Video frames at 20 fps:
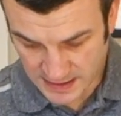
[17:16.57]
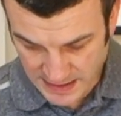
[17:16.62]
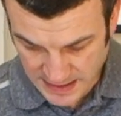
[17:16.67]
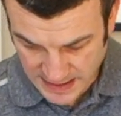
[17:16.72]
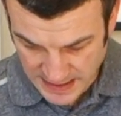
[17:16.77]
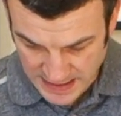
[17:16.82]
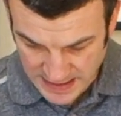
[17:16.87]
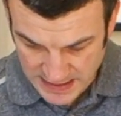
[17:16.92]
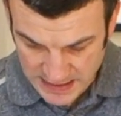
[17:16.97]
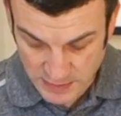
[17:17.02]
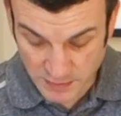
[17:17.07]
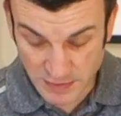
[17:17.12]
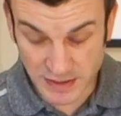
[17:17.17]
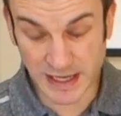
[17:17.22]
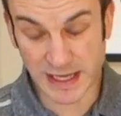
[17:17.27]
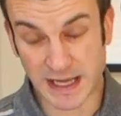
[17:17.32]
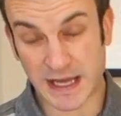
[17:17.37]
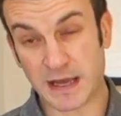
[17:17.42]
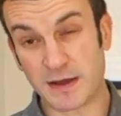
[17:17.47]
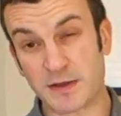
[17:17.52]
And you want
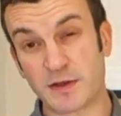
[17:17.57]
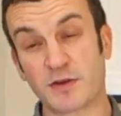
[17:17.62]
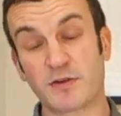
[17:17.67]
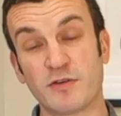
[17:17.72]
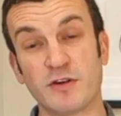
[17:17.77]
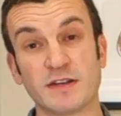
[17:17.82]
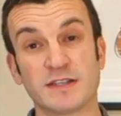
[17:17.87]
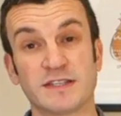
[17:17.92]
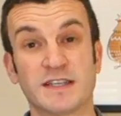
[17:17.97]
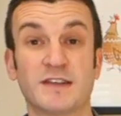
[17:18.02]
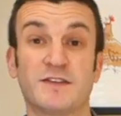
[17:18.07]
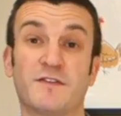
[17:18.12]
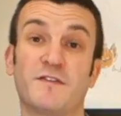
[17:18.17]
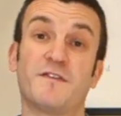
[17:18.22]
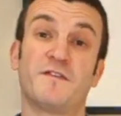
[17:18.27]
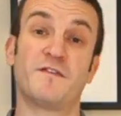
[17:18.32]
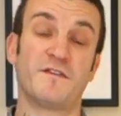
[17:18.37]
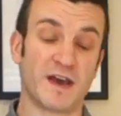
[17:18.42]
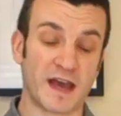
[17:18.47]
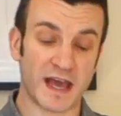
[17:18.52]
to keep the crosses
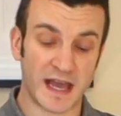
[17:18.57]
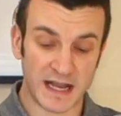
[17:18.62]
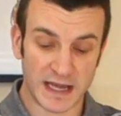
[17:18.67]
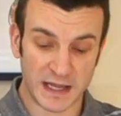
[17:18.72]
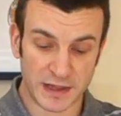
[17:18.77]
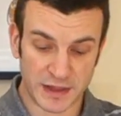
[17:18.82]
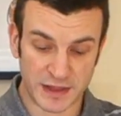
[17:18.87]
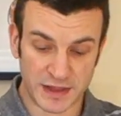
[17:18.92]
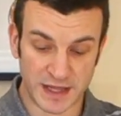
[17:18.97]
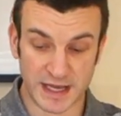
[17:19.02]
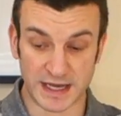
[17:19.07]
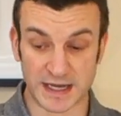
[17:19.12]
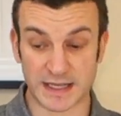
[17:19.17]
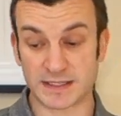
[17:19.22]
fairly thin.